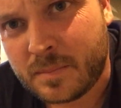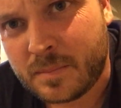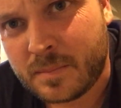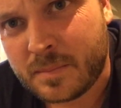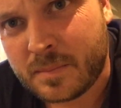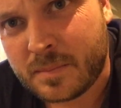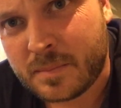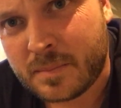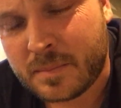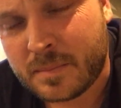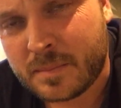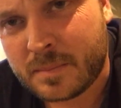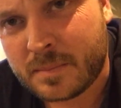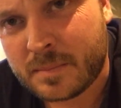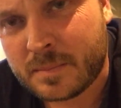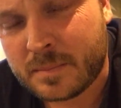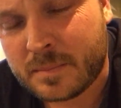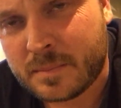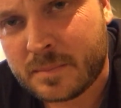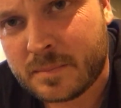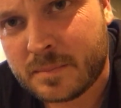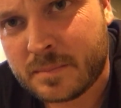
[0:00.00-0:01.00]

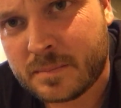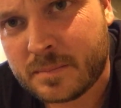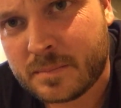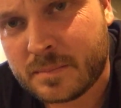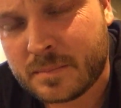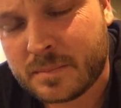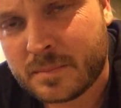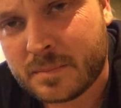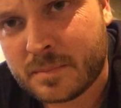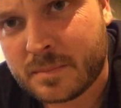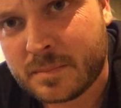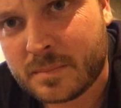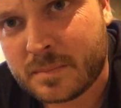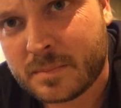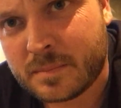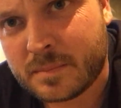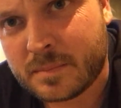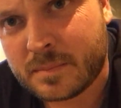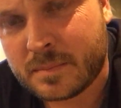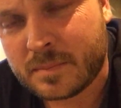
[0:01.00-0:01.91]
No one is speaking in this clip.